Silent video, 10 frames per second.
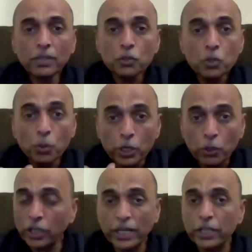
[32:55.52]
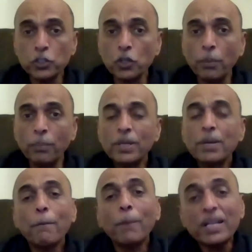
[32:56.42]
you will not get a job,
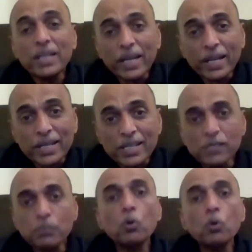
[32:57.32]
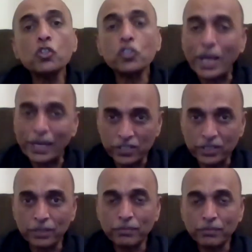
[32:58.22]
but it is more challenging.
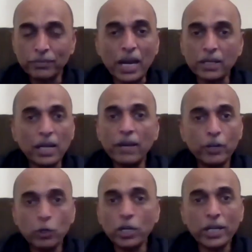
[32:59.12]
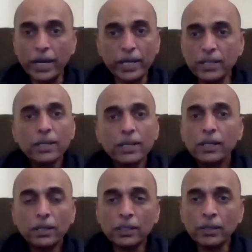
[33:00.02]
That I will not hide.
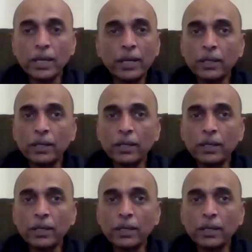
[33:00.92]
And